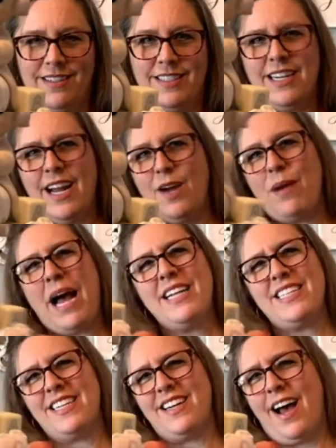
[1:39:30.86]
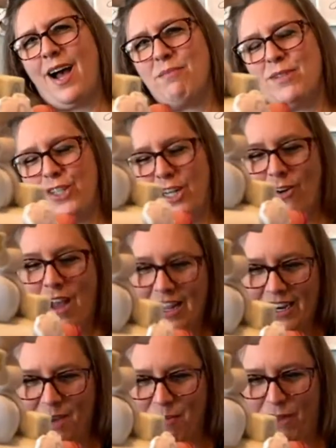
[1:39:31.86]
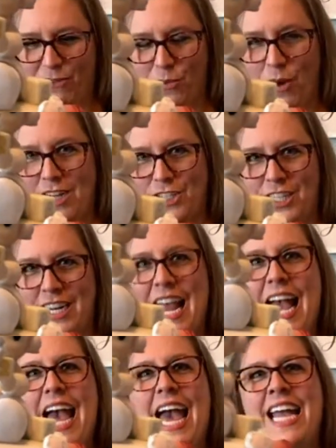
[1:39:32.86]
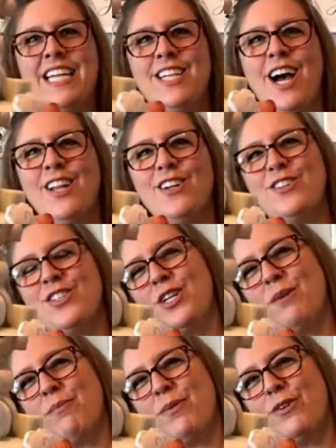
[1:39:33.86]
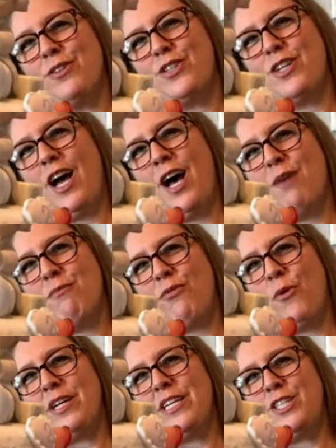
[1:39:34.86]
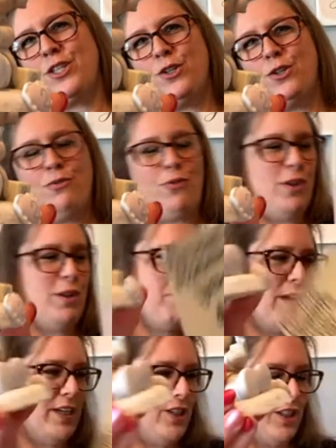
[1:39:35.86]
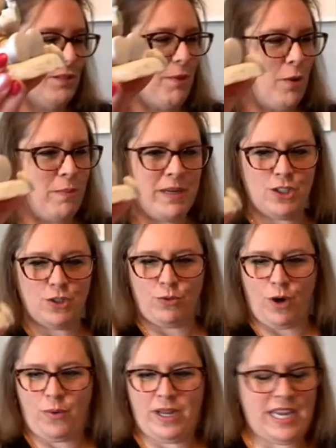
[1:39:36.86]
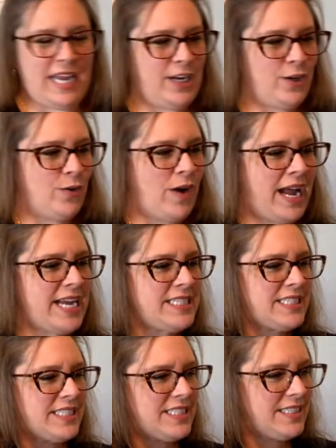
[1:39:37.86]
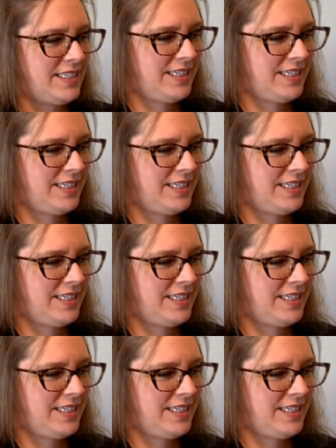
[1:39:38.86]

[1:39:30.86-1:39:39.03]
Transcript: Did I? I did not, Michelle. Now I'm gonna have to watch it. Eight dollars, number um, forty-two, for the precious moments growing in grace.